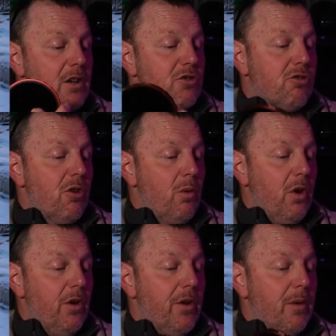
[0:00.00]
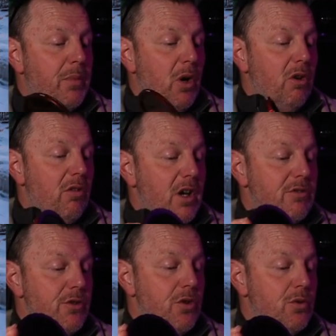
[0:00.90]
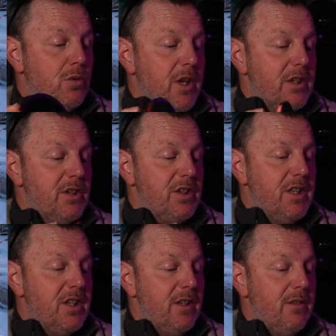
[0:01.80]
screw-on, polarizer and neutral density